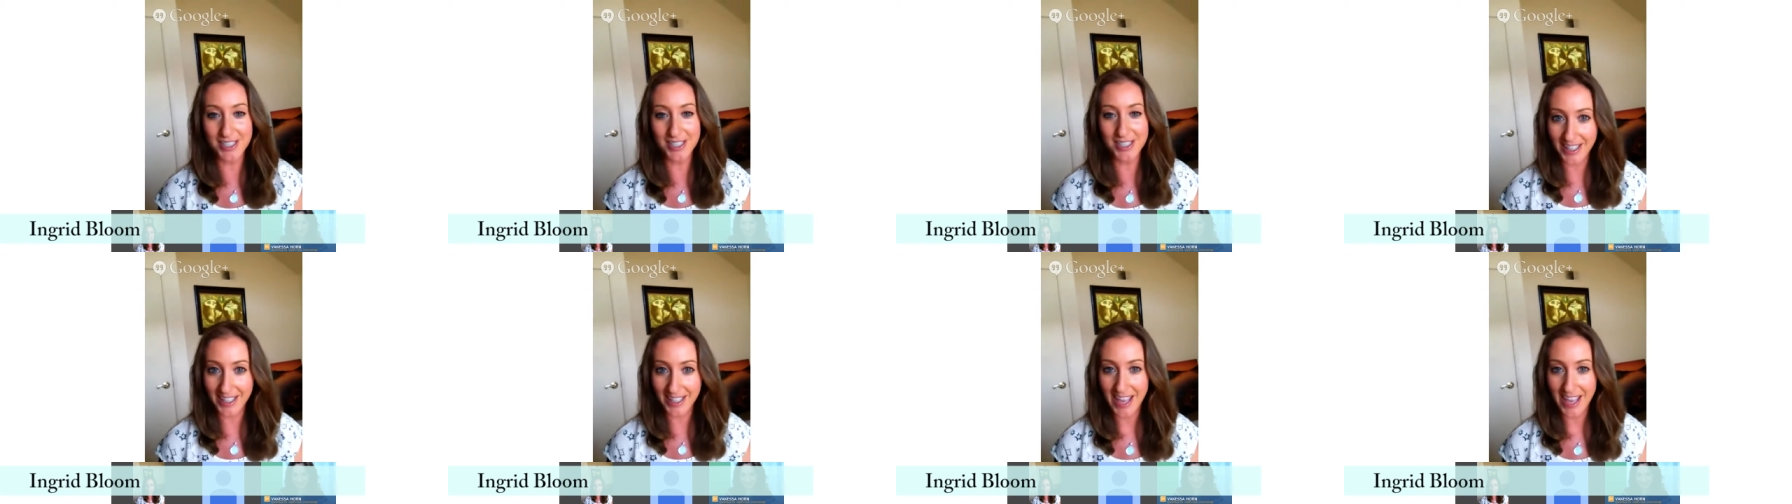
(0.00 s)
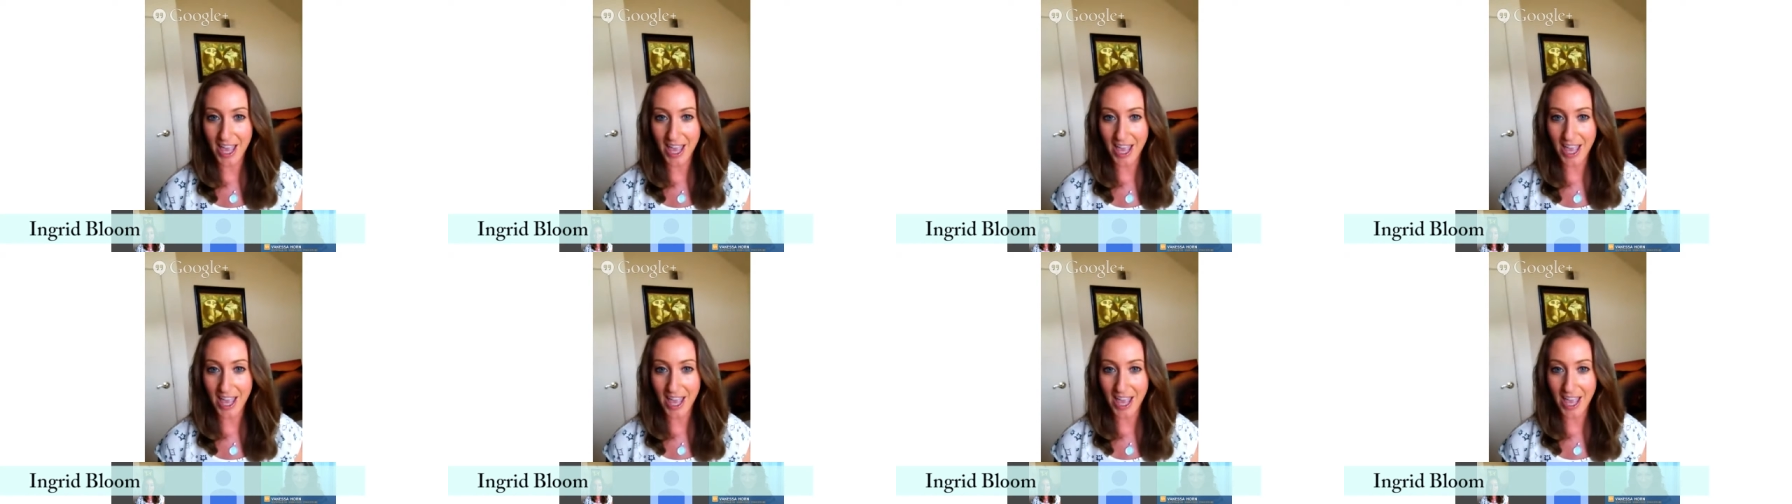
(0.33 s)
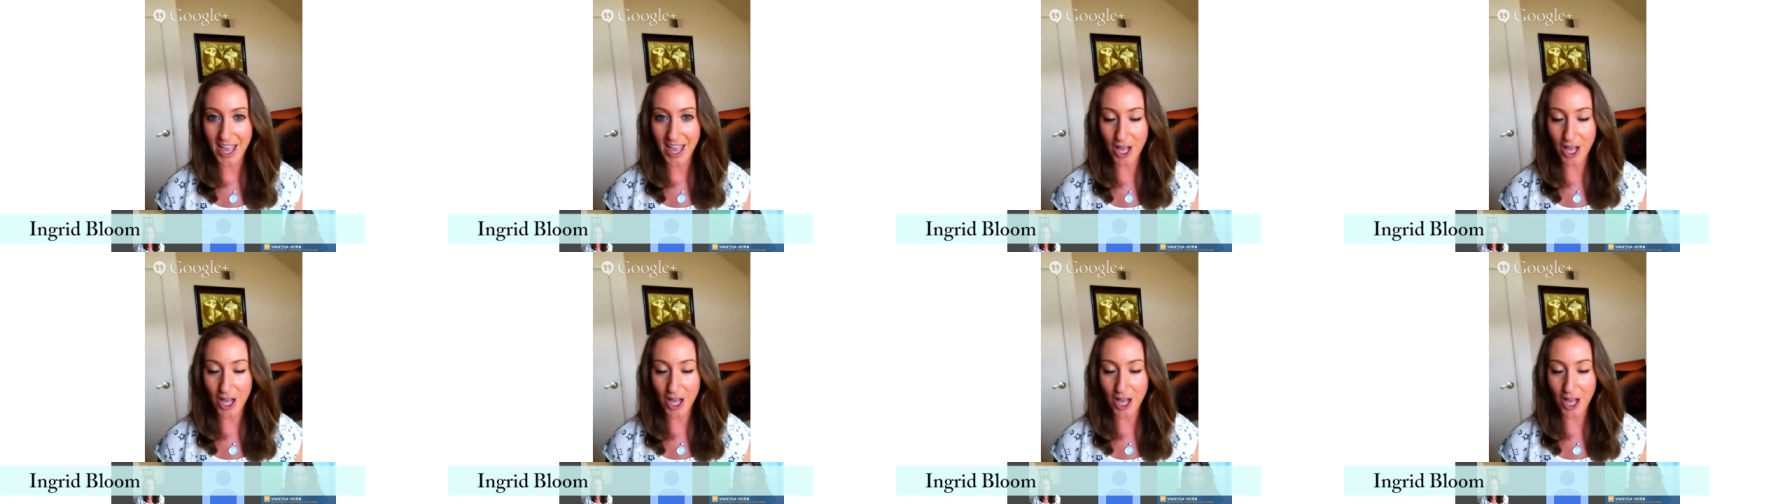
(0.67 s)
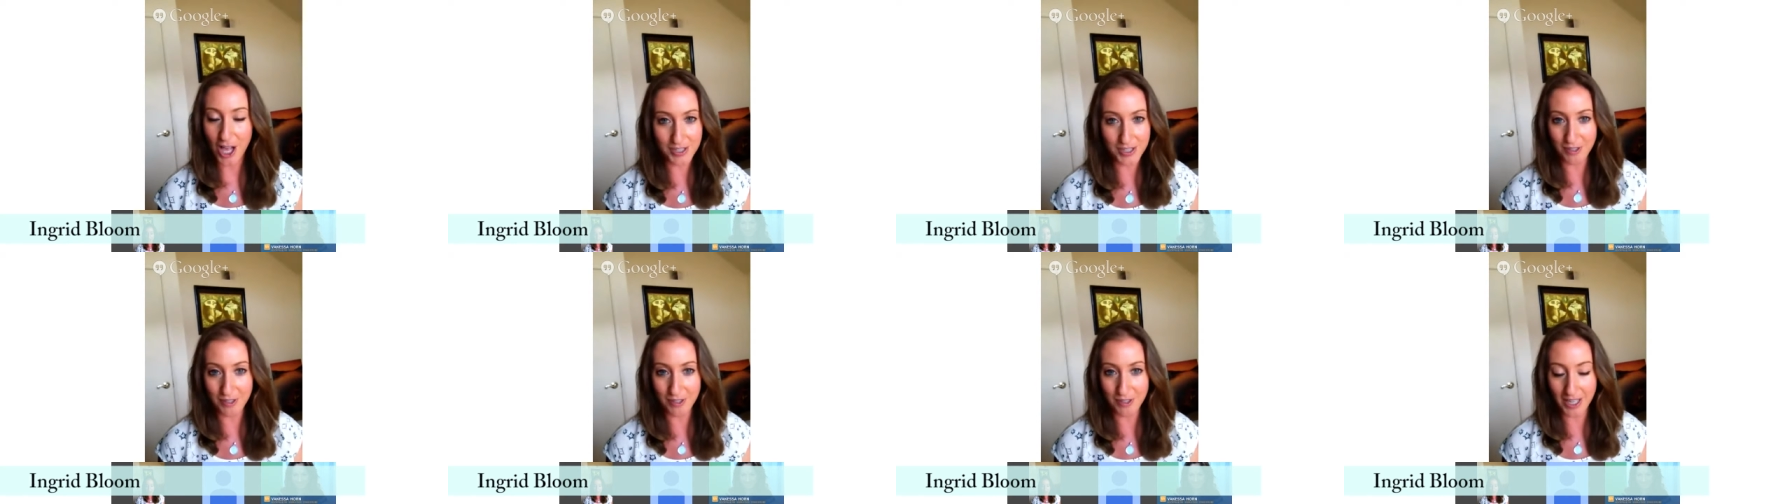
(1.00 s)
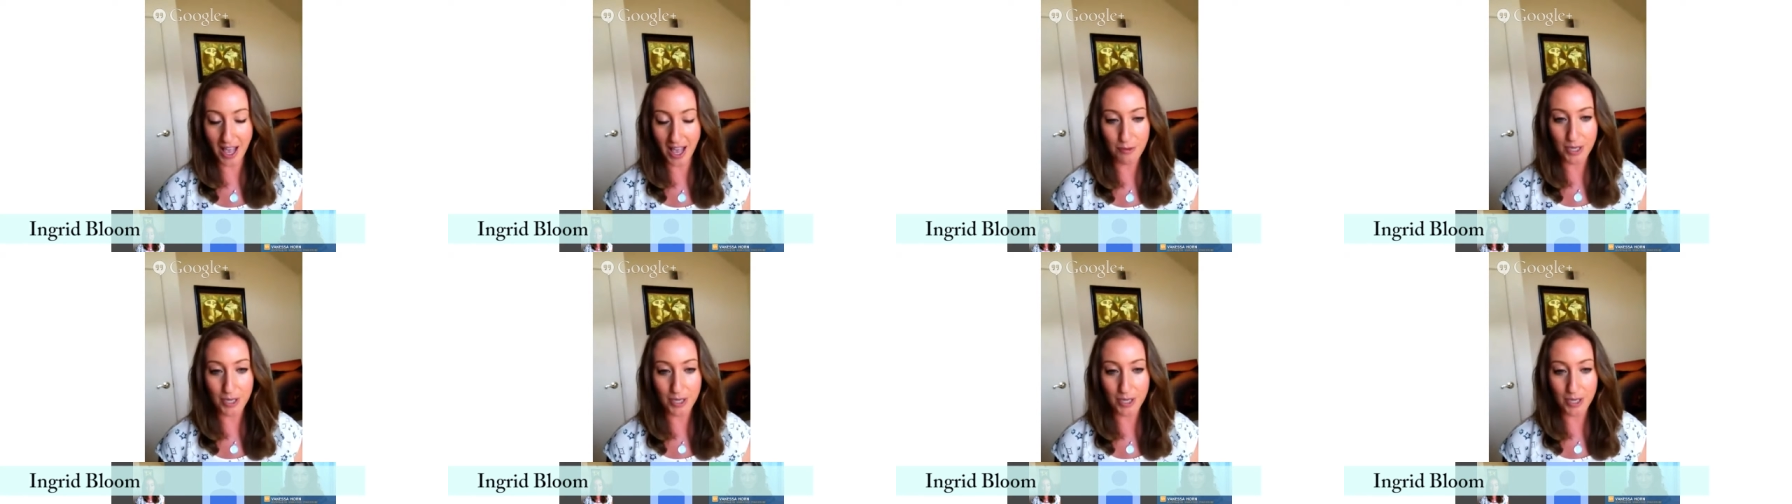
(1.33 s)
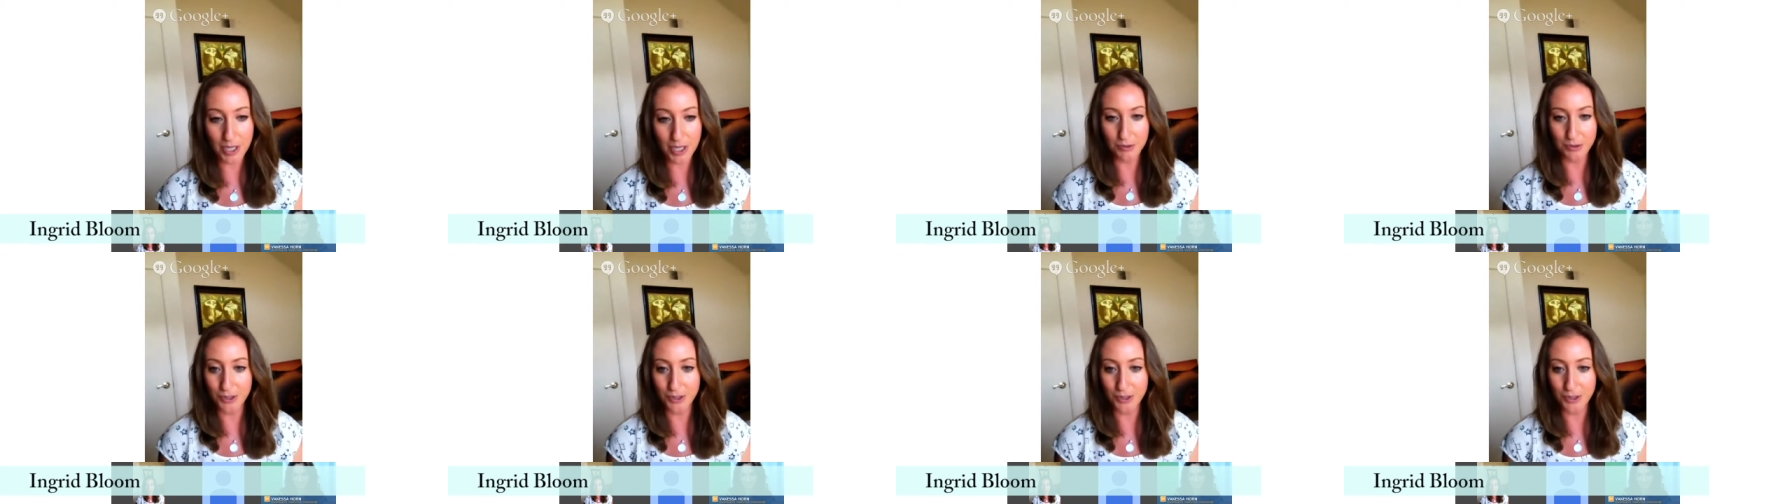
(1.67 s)
helping and serving other
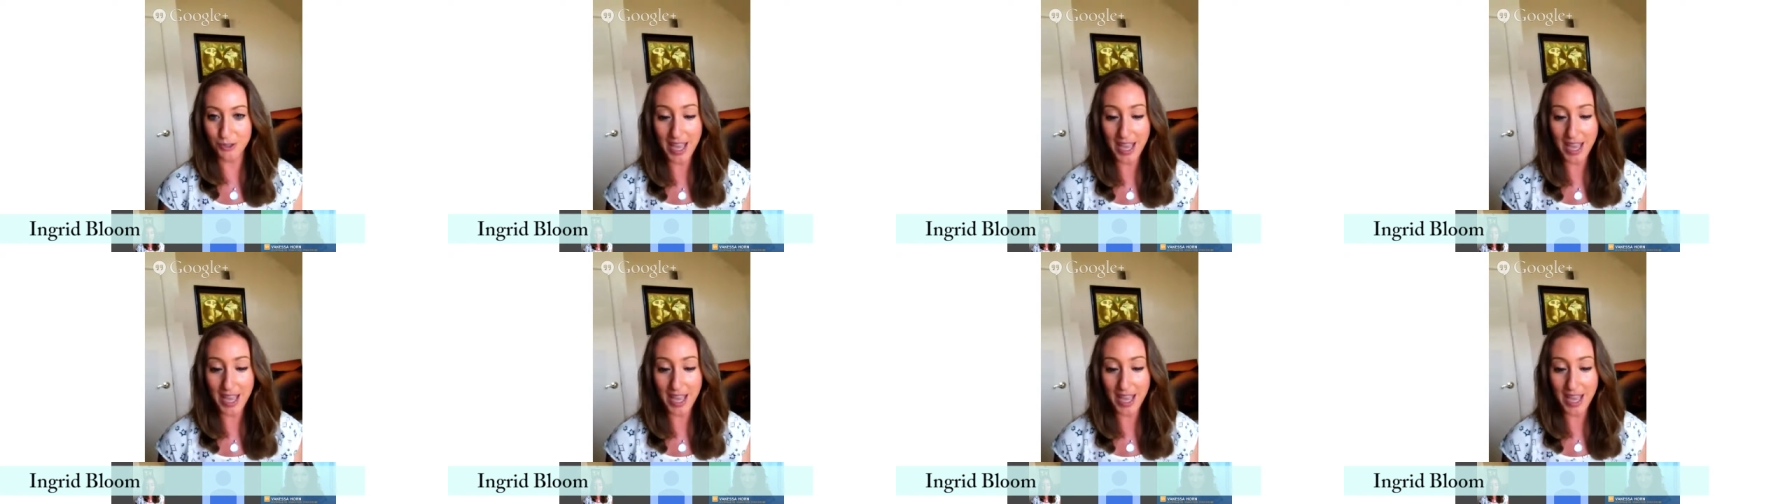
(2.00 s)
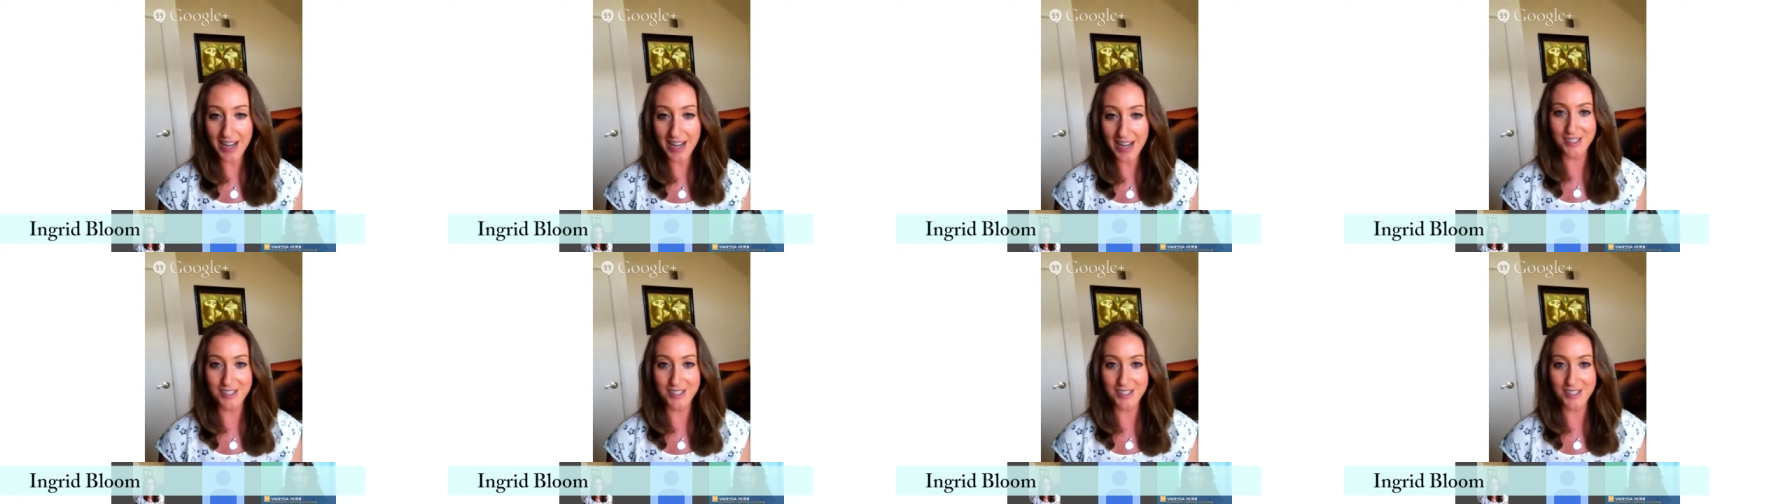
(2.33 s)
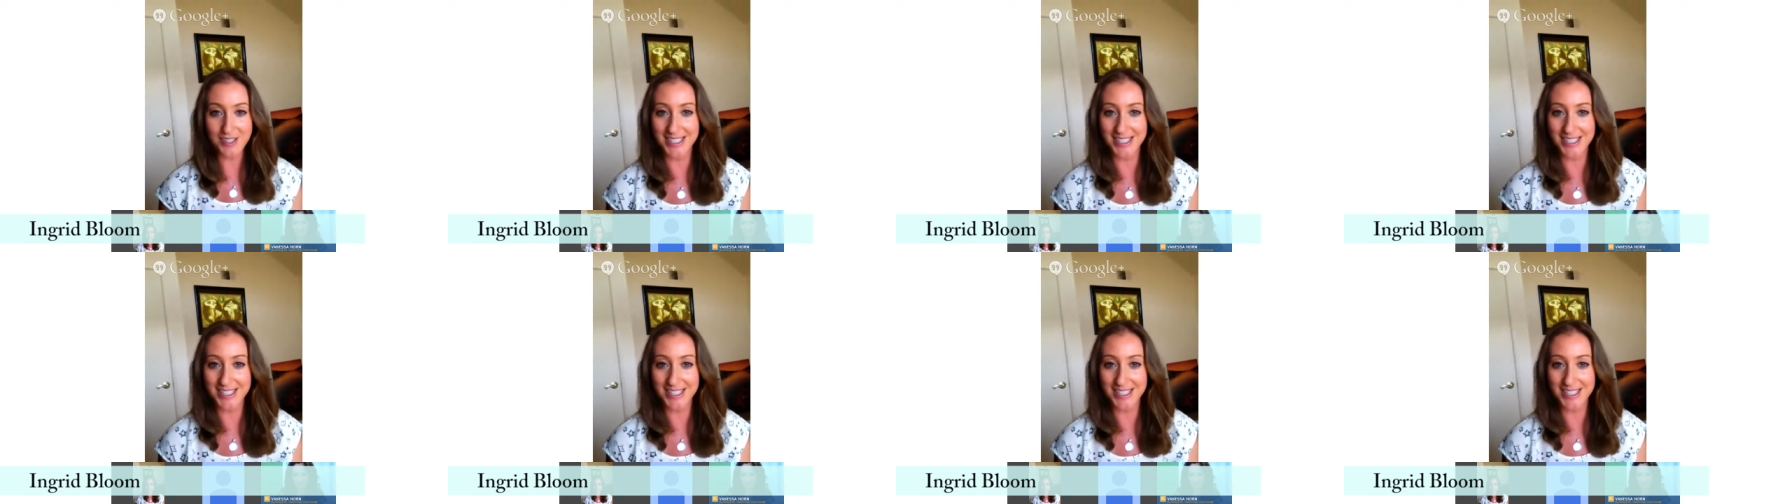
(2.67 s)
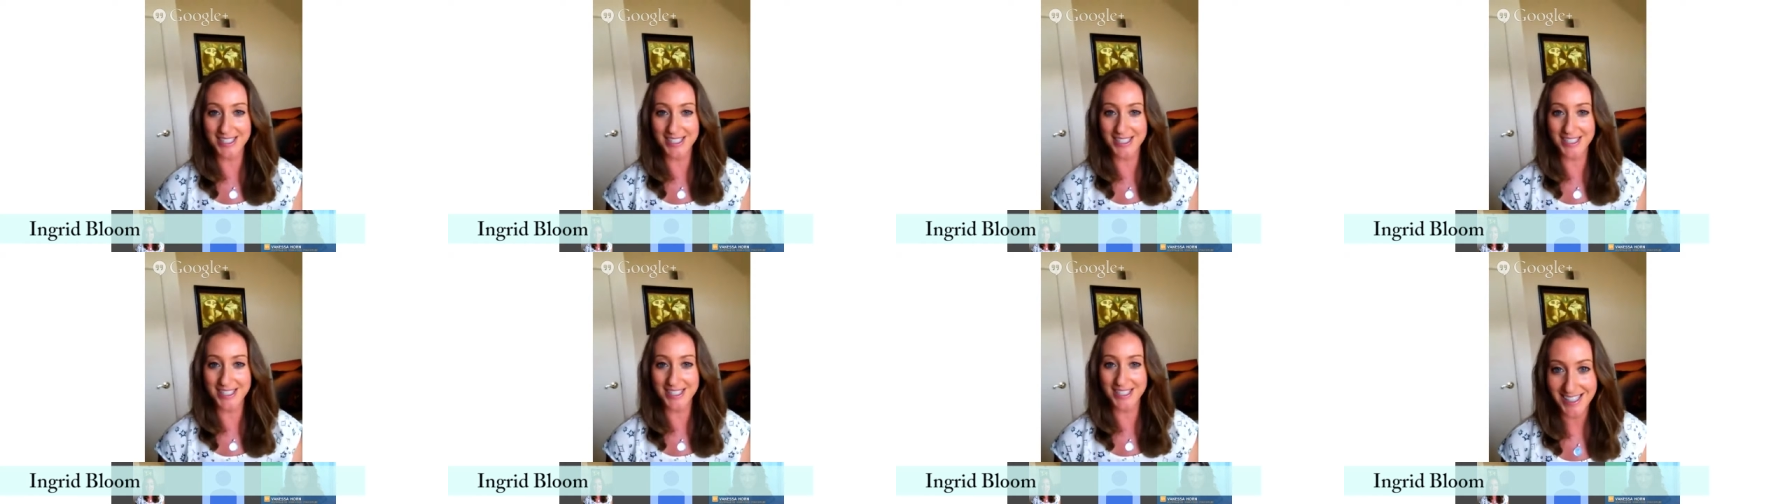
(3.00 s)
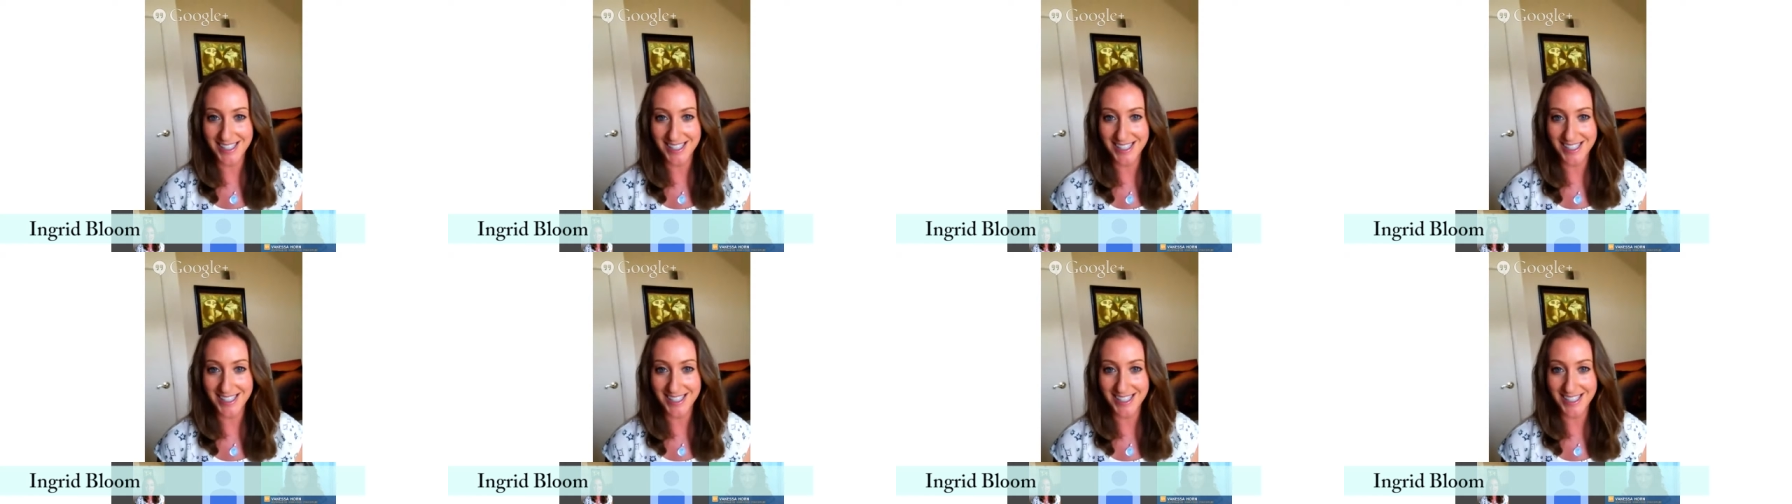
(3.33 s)
people, you can have success.